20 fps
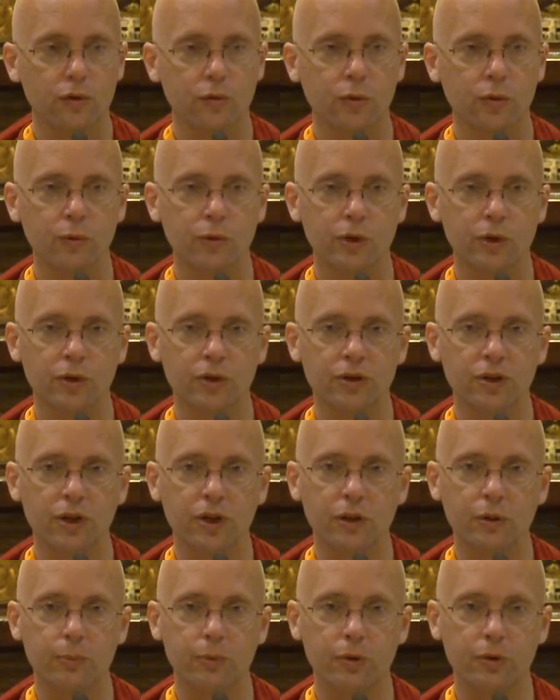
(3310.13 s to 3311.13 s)
So when we
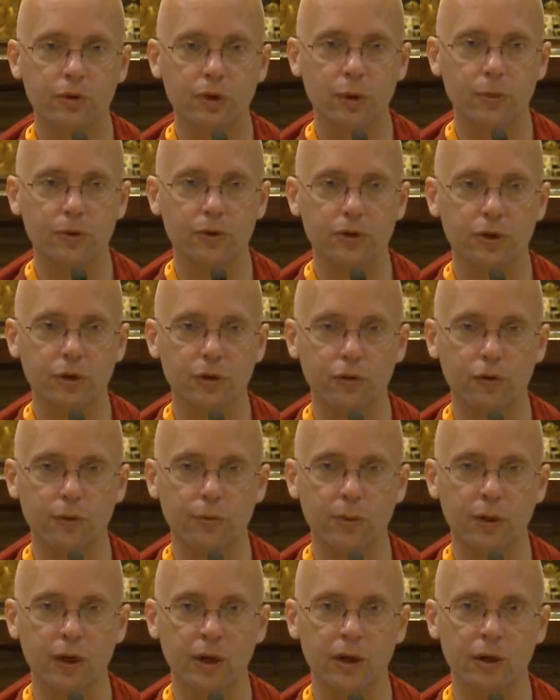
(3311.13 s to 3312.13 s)
take perception as
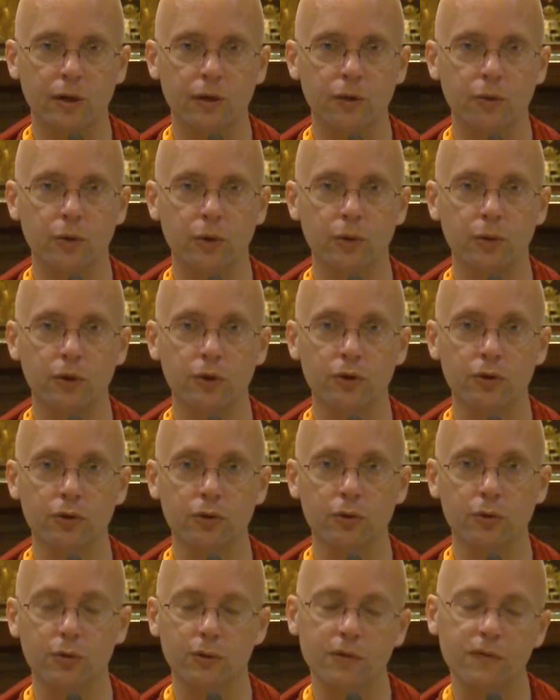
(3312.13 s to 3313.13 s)
the path, what
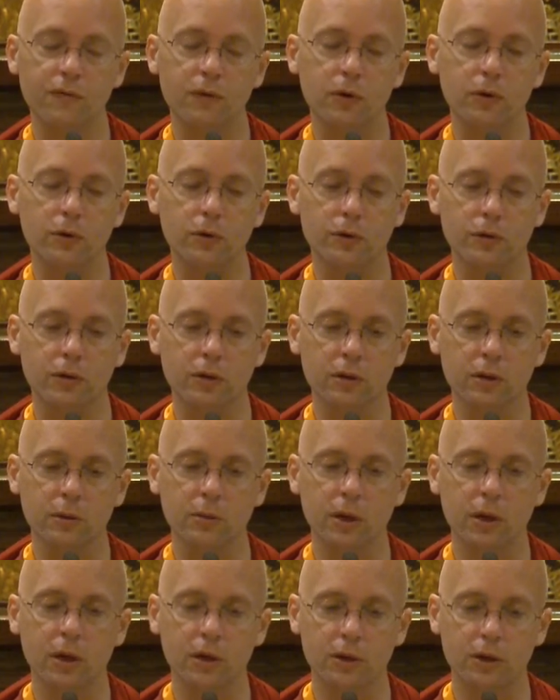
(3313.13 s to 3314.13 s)
we focus on
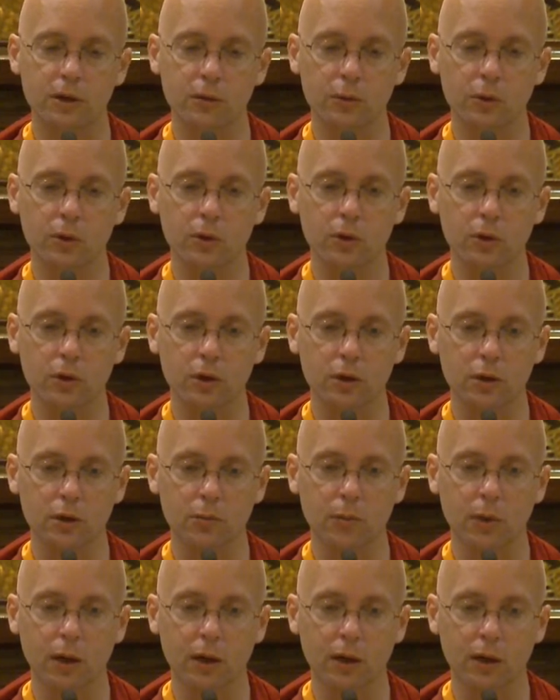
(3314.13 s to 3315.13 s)
the mind and we look at
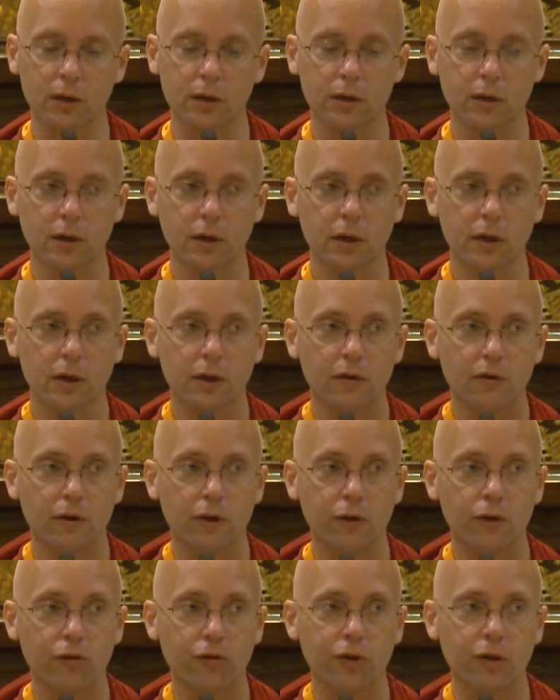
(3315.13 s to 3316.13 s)
the mind,
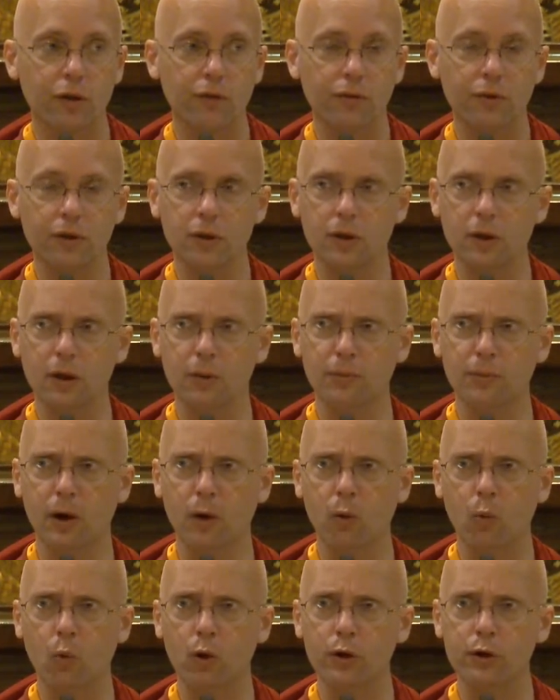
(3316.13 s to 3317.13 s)
and instead of thinking
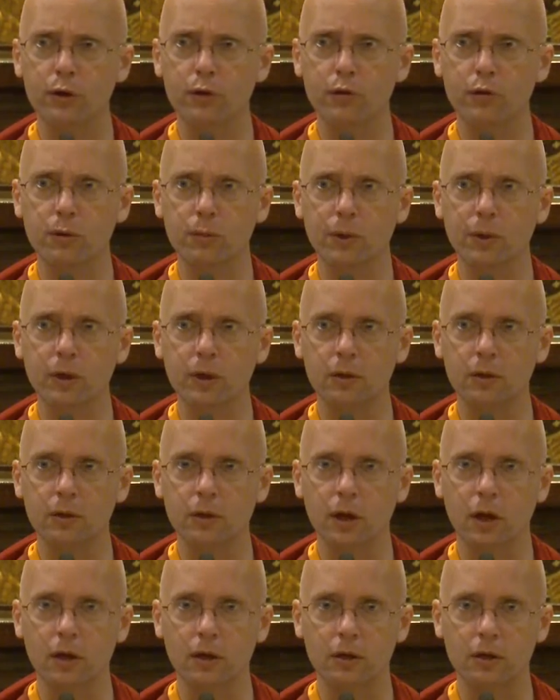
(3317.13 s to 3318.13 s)
about what is the
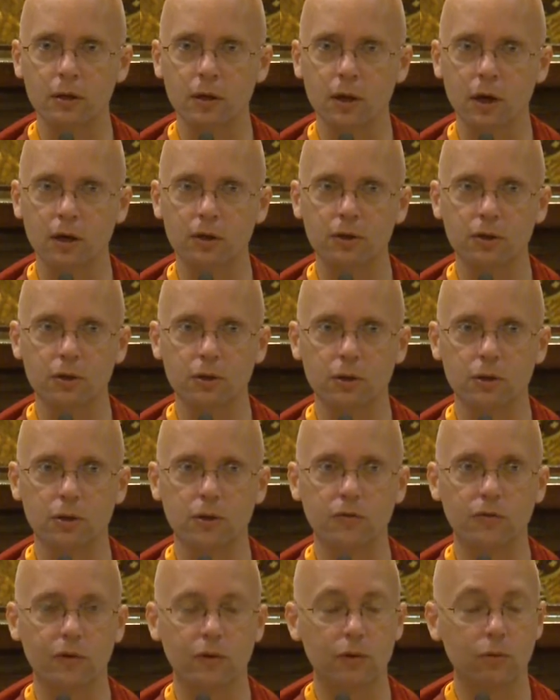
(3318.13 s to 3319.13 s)
mind like
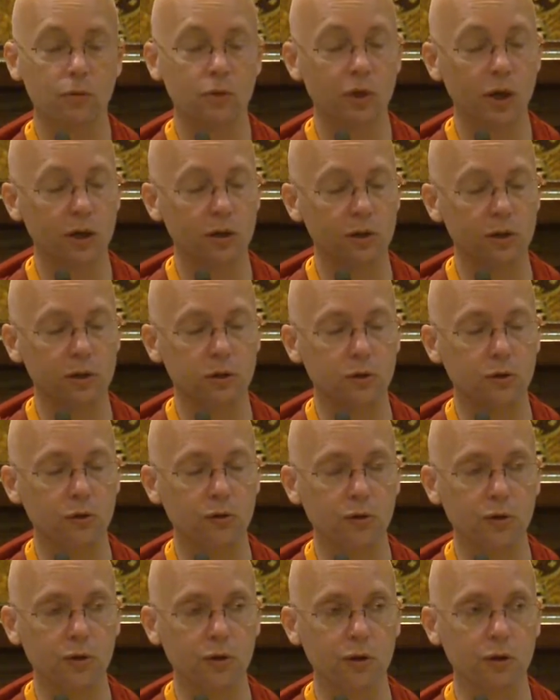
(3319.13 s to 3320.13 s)
logically, we actually
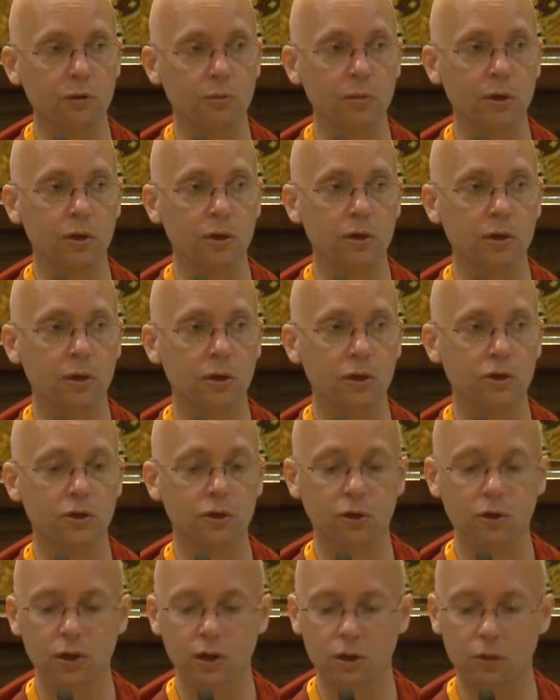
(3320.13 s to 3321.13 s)
just sit in
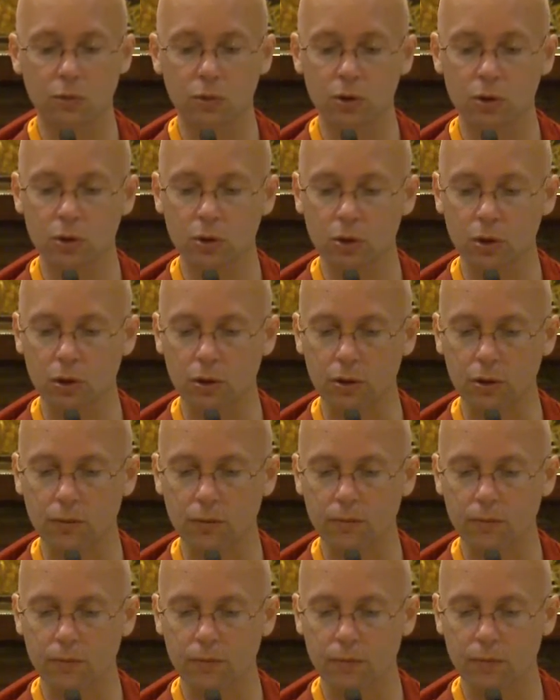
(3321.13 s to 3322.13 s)
meditation and we look.
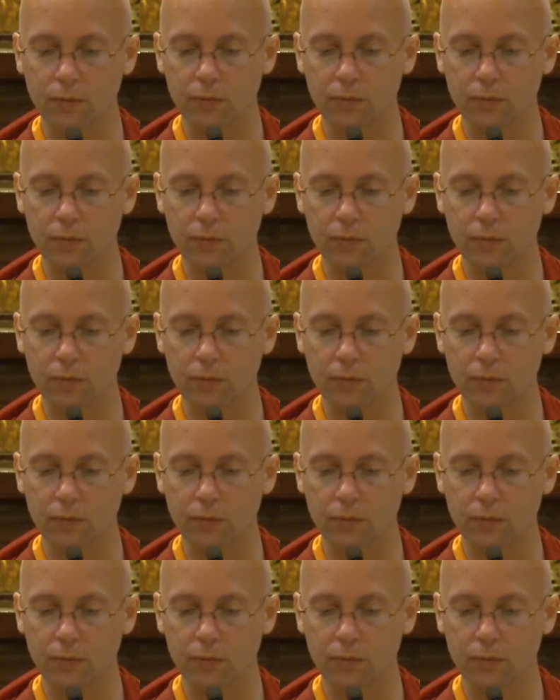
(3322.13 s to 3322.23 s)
